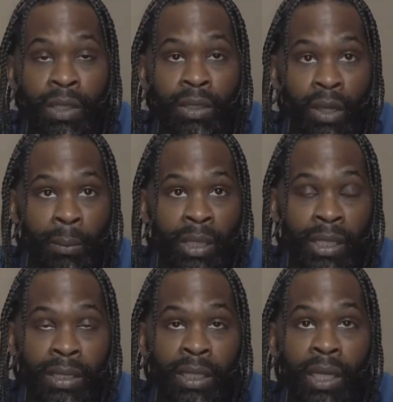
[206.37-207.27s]
You know what I
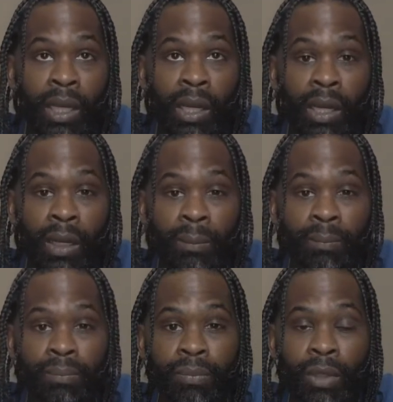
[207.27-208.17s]
mean?
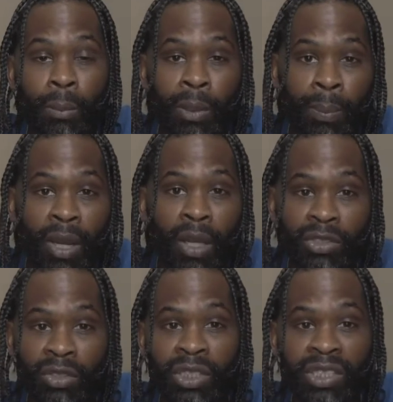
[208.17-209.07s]
But
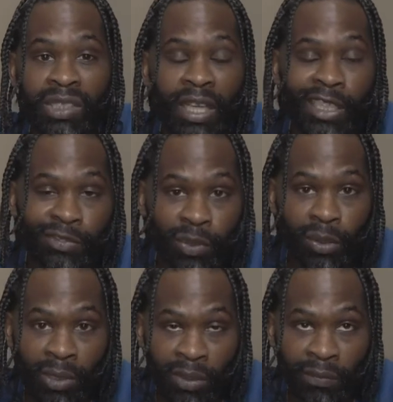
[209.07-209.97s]
pause on his ass for
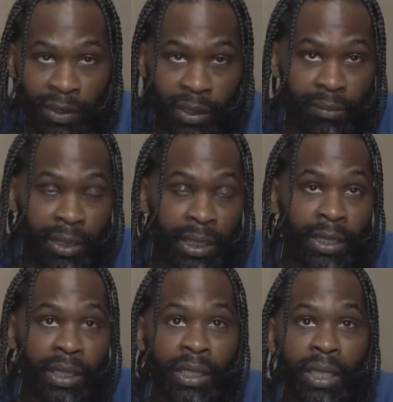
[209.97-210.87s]
a motherfucking minute.